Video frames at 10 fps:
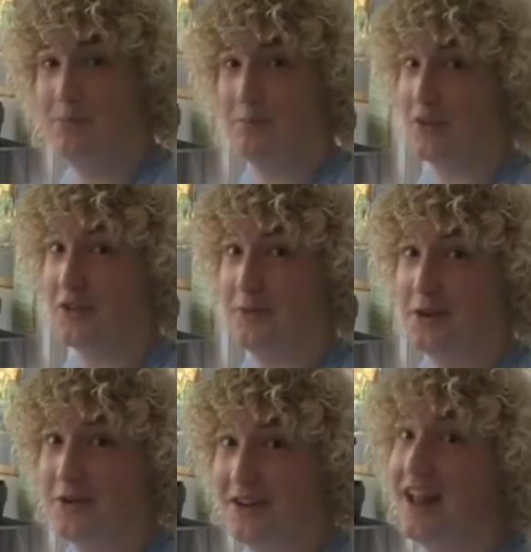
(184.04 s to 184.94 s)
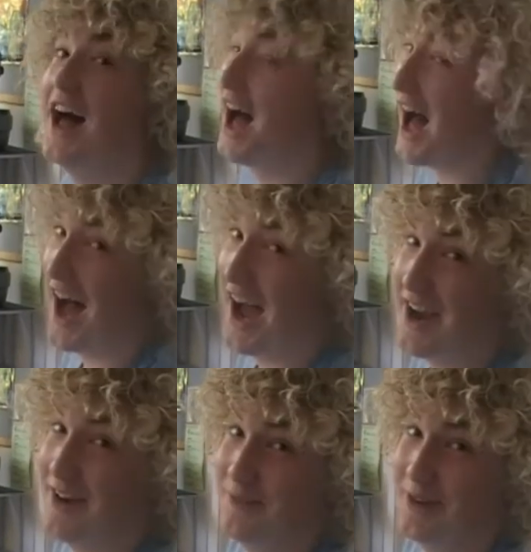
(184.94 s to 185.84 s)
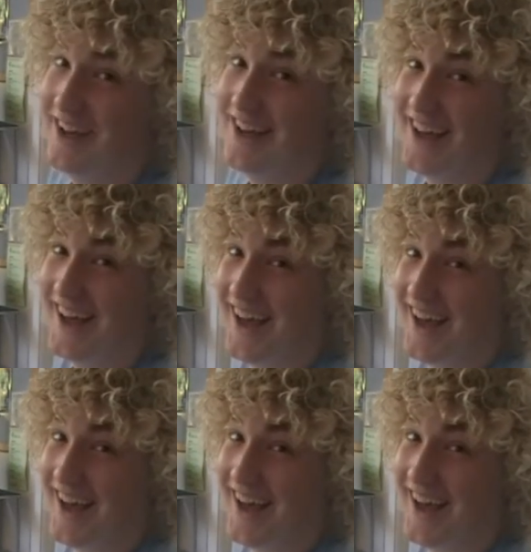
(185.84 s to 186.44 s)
Must have been a real eye-opener.